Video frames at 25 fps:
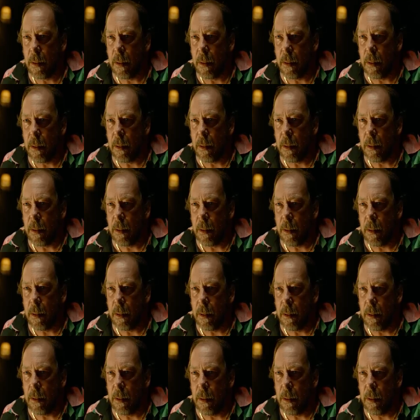I didn't find a
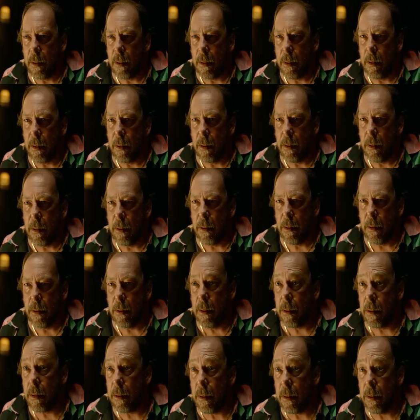single moment in this
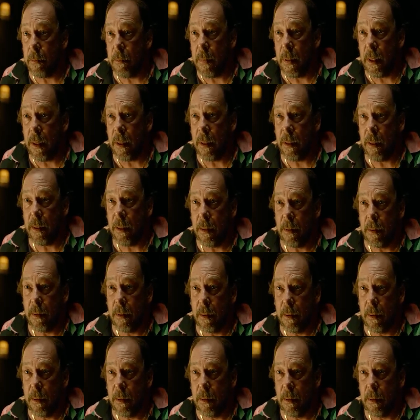movie that I felt
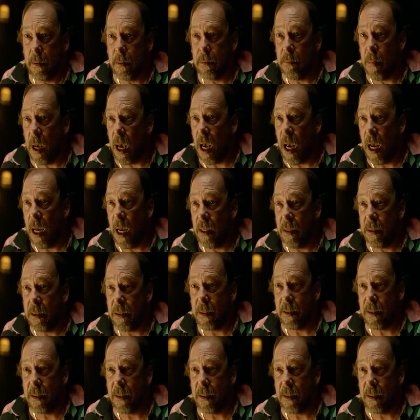you could justify